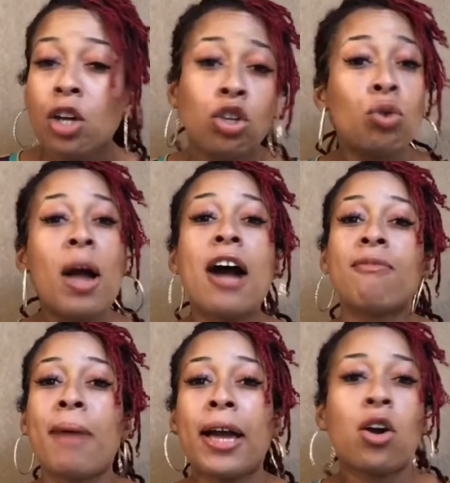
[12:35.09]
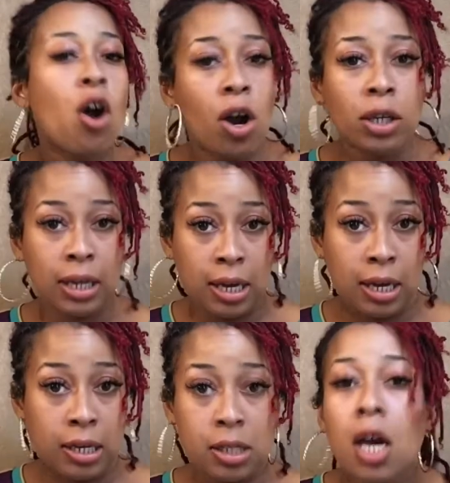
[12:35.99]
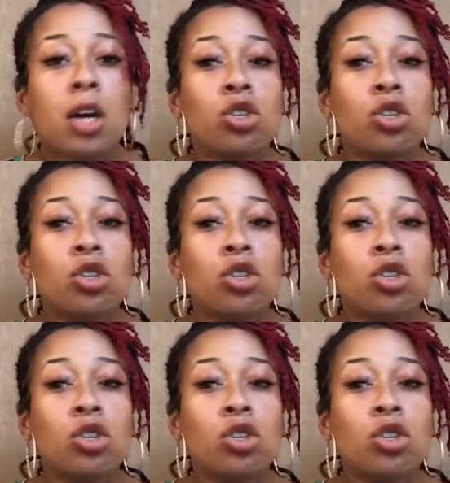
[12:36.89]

you have my car keys,